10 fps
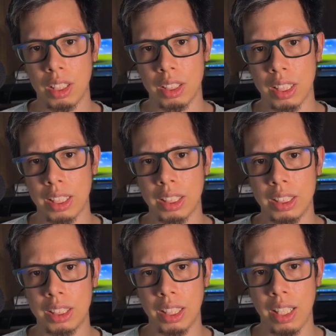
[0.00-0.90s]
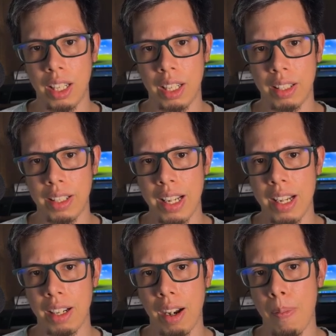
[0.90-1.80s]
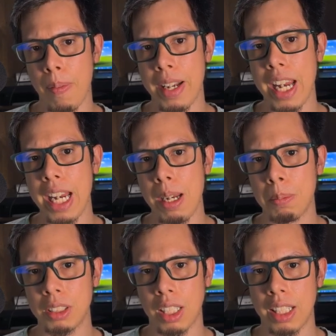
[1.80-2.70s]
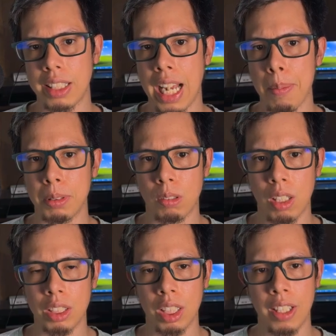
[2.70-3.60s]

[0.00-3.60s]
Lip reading: that is have names and types, right?